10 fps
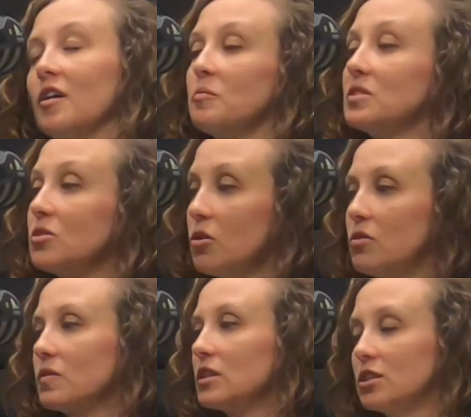
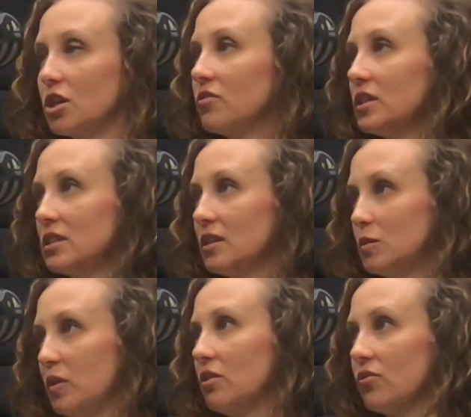So service is
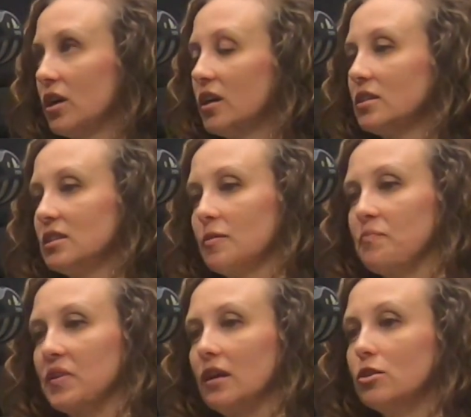big for us.
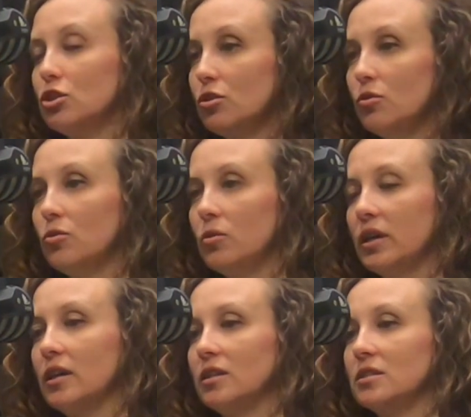2
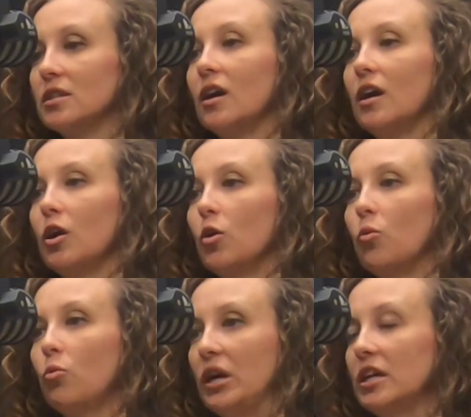is
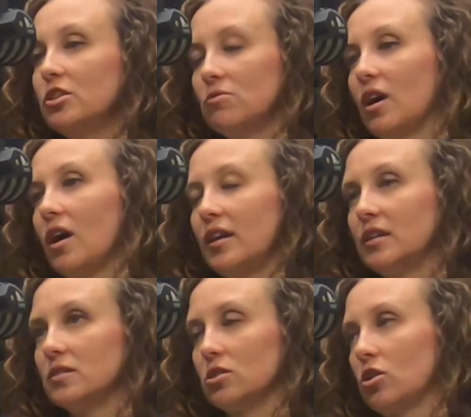we do not
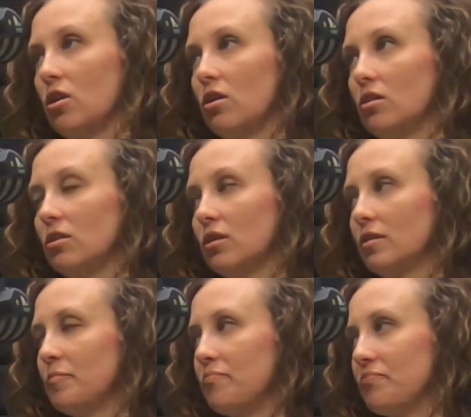install,
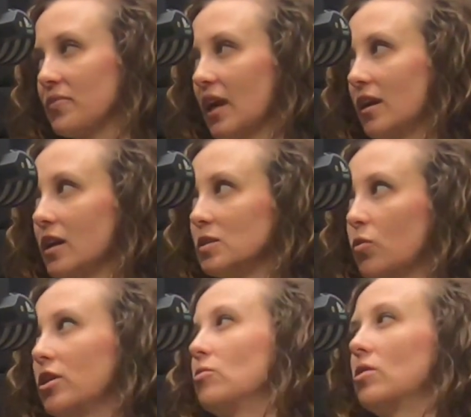I guess,
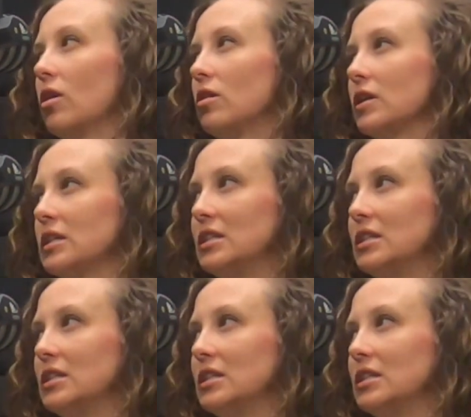what you would call like